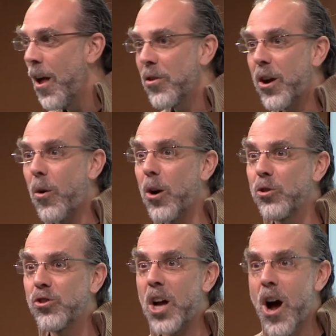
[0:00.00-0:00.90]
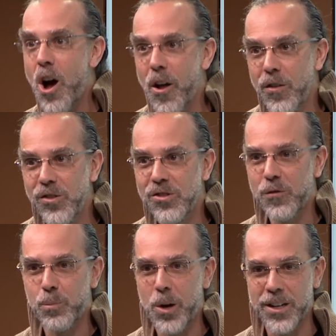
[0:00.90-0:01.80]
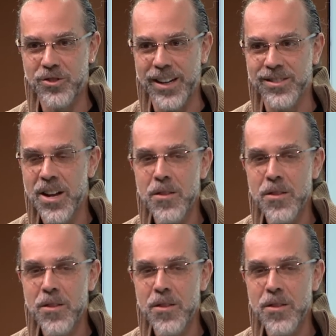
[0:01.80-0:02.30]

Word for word: There are tons of projects.